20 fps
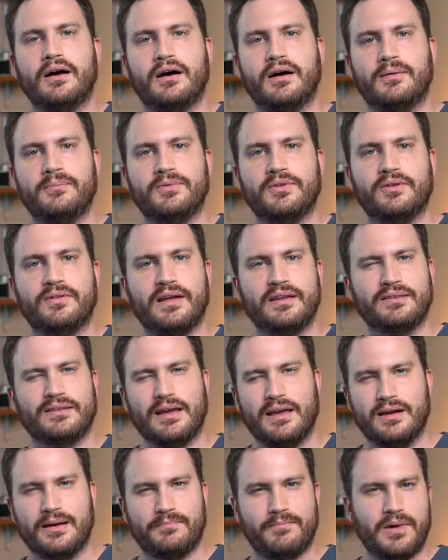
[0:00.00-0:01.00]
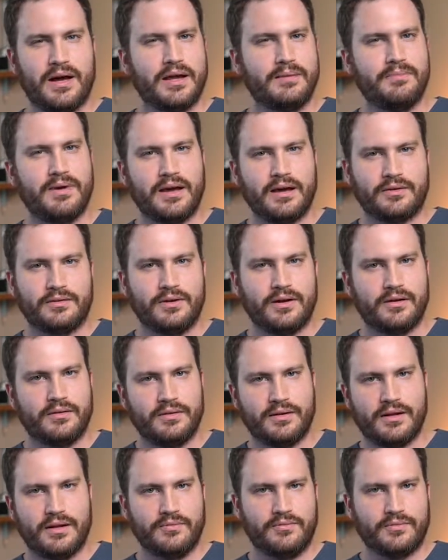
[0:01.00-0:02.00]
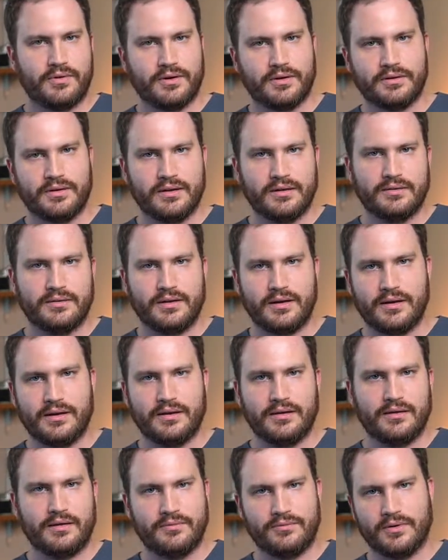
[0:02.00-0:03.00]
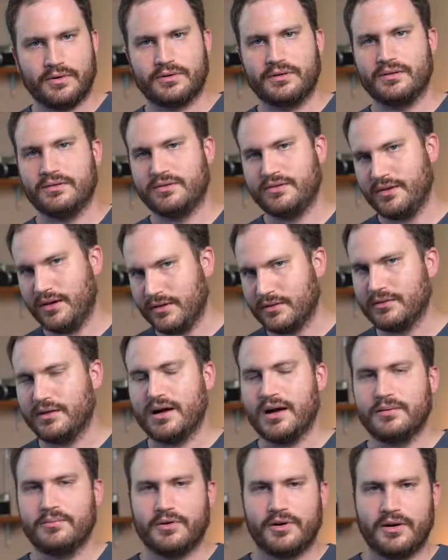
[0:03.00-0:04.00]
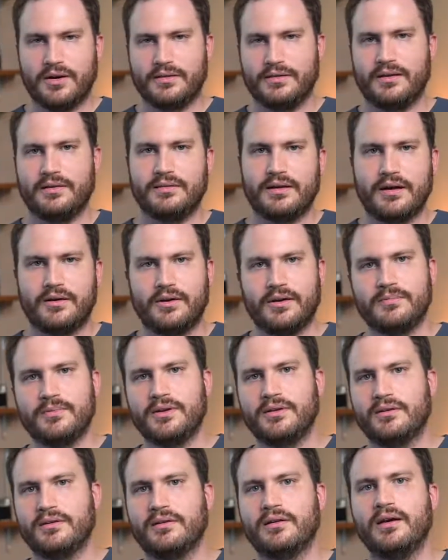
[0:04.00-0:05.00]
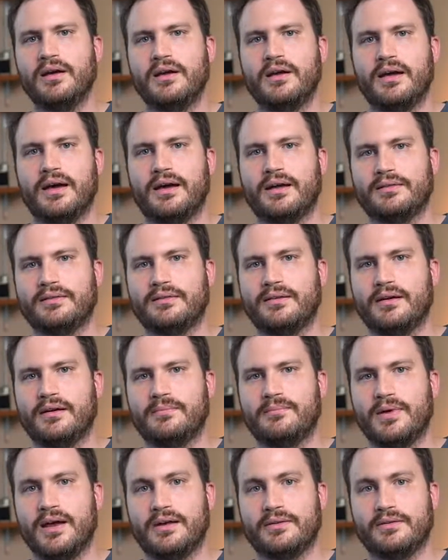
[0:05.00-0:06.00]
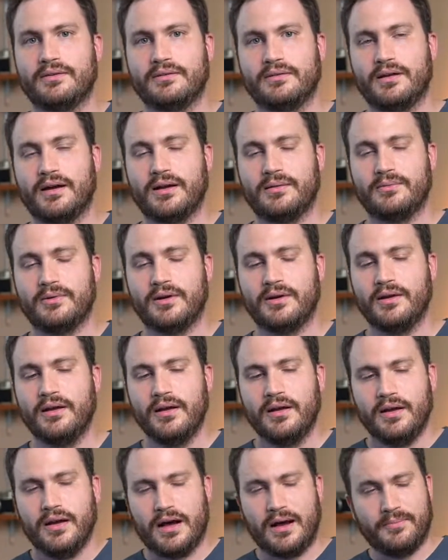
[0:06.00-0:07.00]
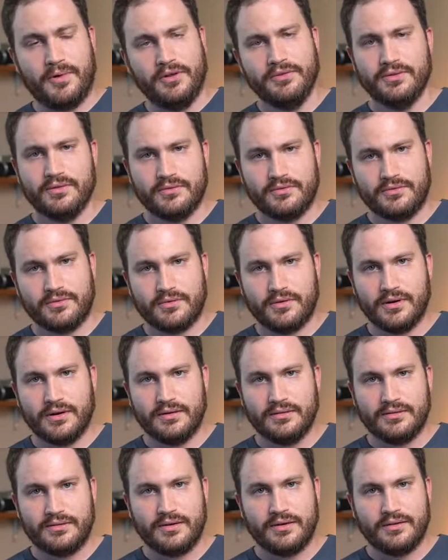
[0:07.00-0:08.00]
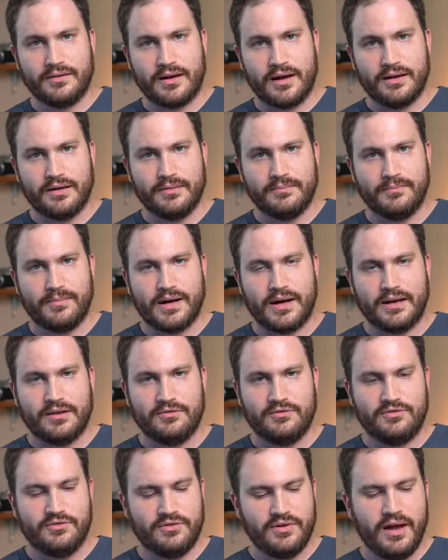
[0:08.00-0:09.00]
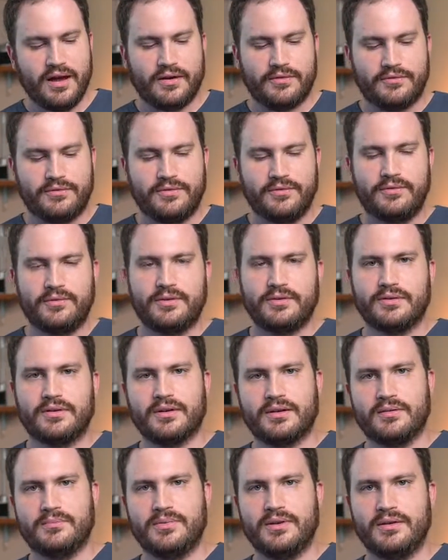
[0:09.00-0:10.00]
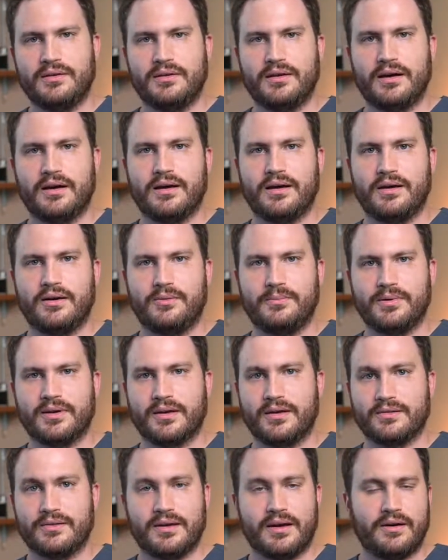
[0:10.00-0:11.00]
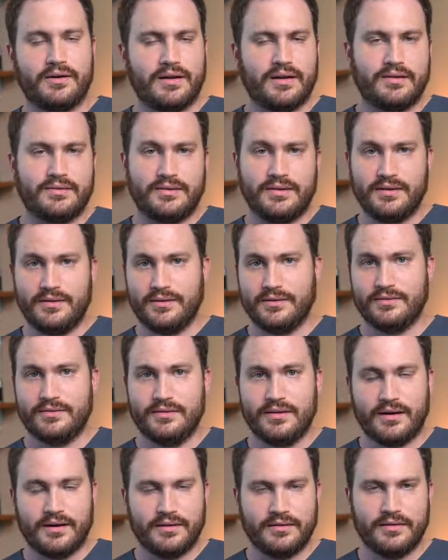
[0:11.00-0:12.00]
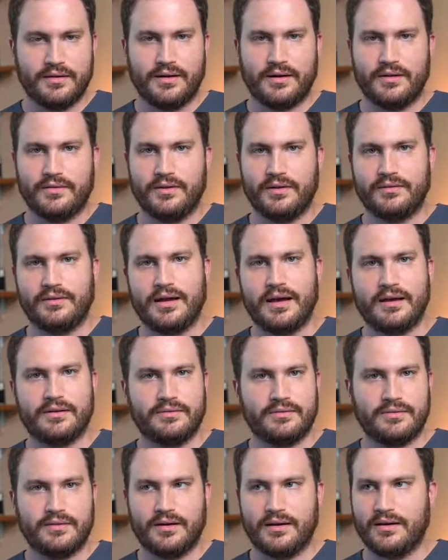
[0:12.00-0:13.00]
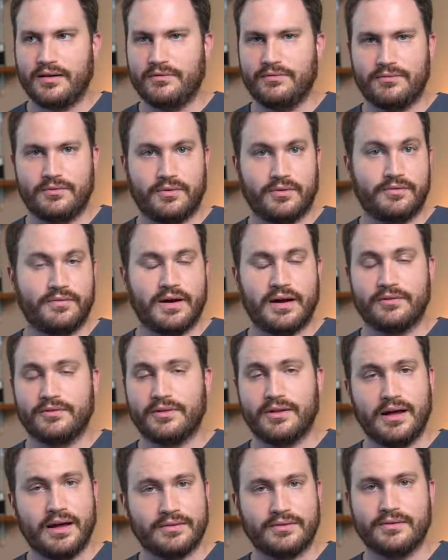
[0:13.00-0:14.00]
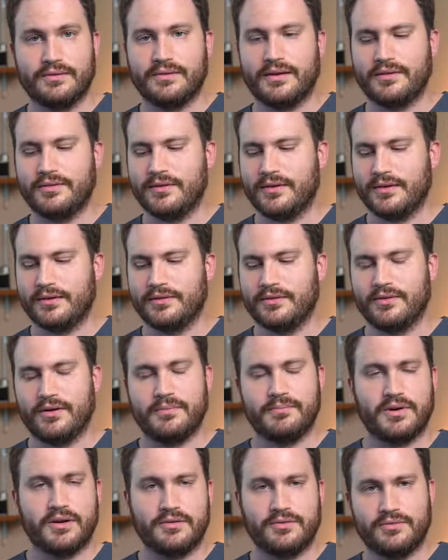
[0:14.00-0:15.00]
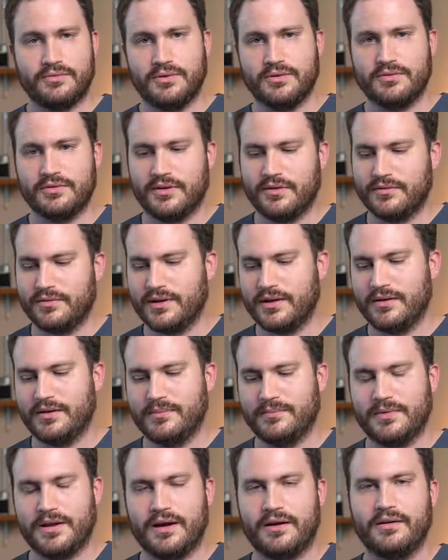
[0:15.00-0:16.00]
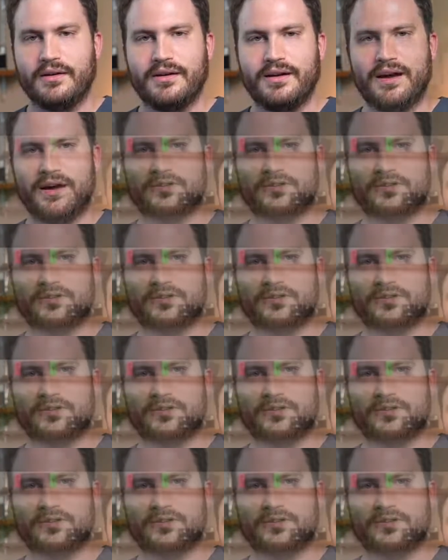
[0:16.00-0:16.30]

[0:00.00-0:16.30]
So that's kind of my background, and I've worked at Stark Library, and then now I'm here at Massillon Library. I'm also joined tonight by Jeff, who is going to be helping us out, as he has done the last 4 or 5 classes, I think. So I'm going to switch over to him now. How's